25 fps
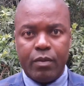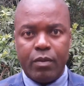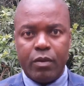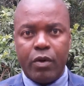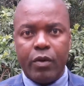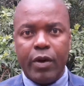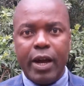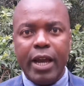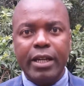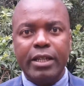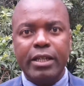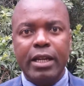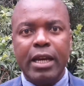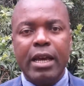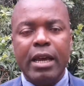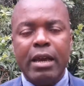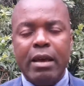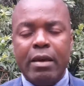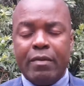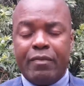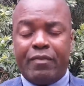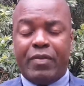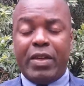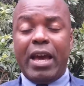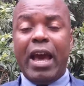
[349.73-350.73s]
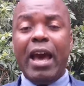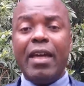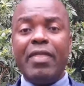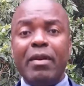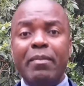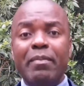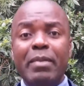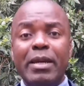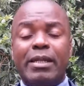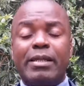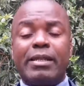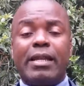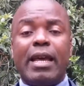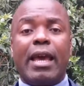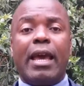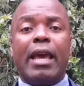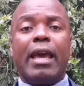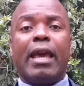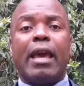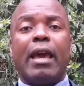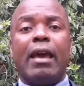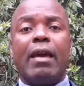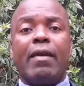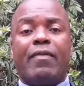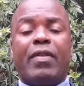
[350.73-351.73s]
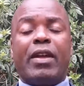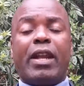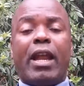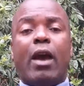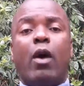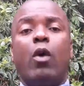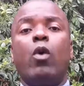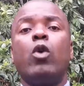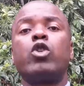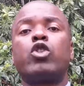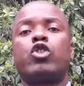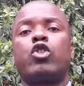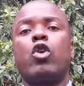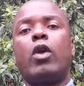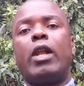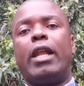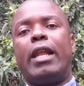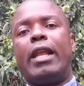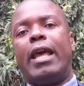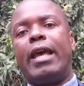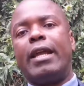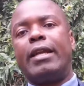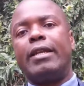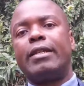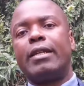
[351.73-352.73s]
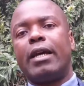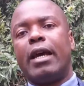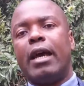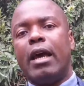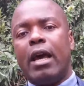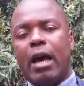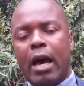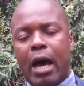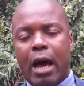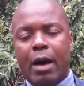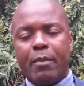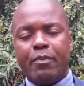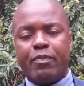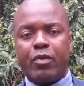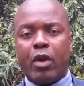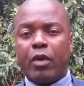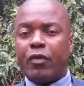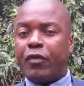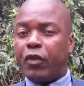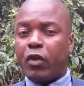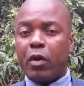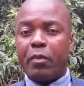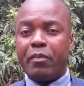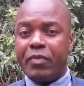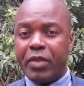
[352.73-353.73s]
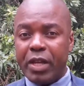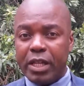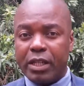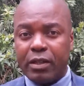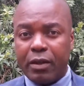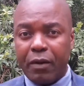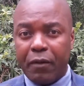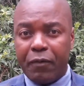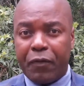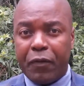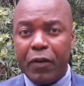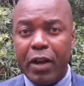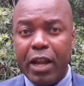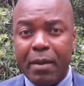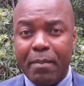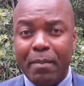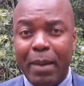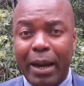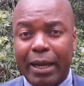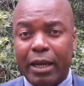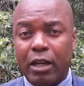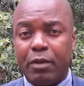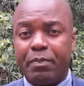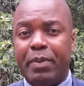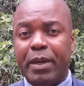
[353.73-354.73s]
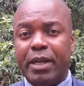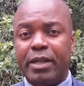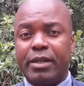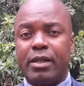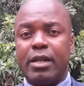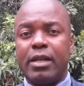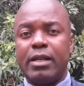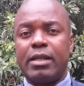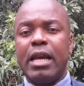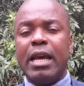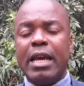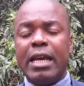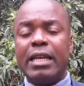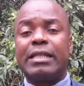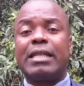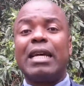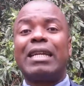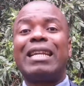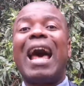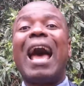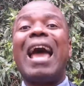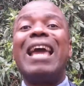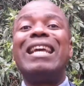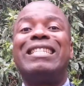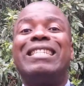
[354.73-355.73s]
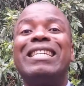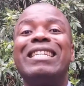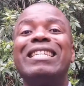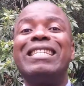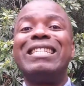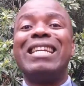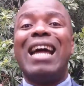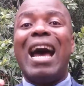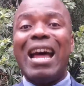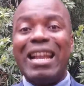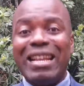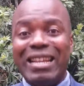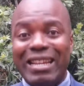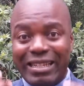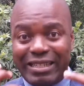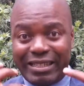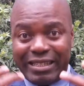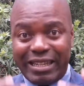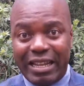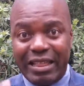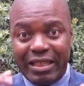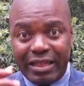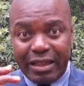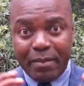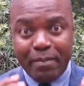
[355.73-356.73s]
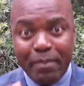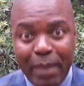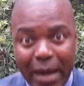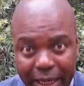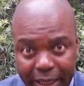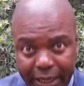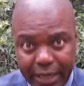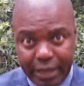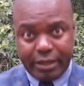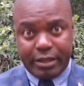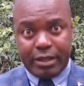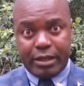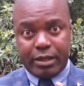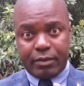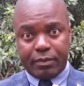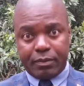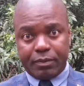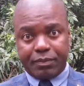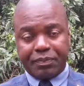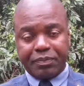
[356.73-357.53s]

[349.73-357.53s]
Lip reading: All right? The other mistake that I also learned from this flea market business is that I didn't understand the market.